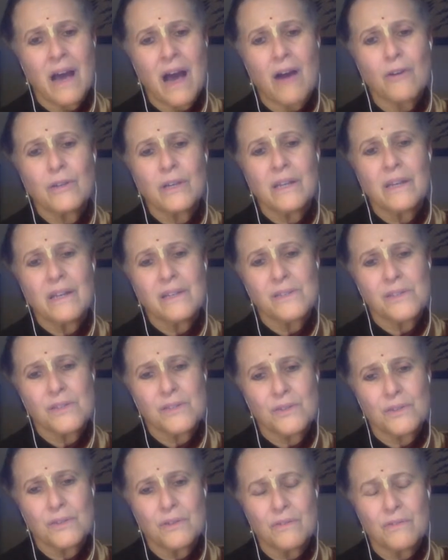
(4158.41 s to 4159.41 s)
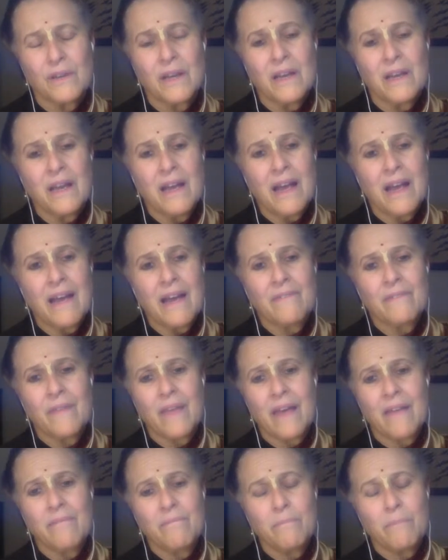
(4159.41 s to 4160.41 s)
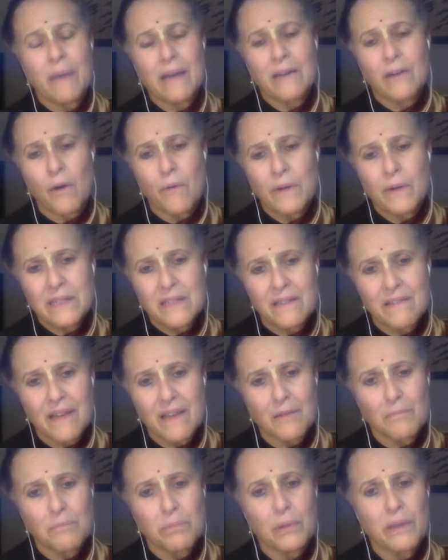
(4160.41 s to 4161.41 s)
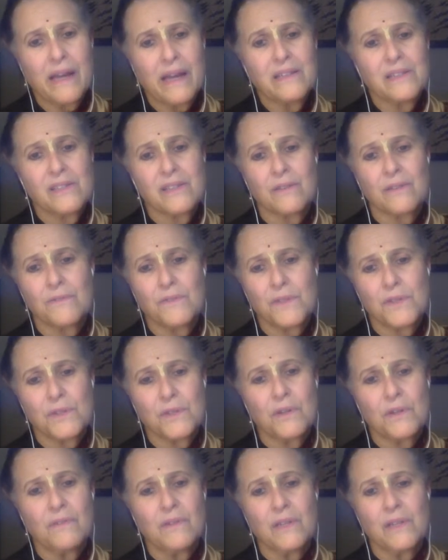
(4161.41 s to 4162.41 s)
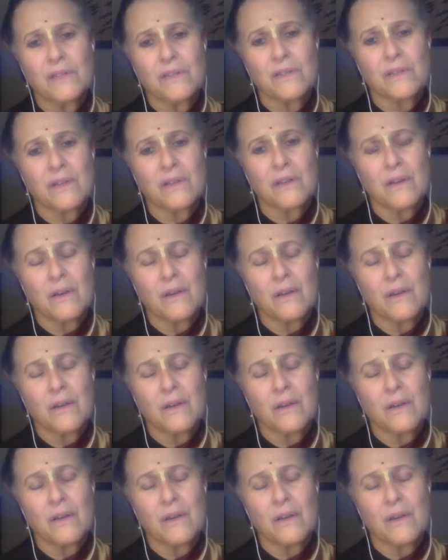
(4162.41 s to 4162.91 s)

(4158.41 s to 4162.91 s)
How can I serve? And by going to that place of service,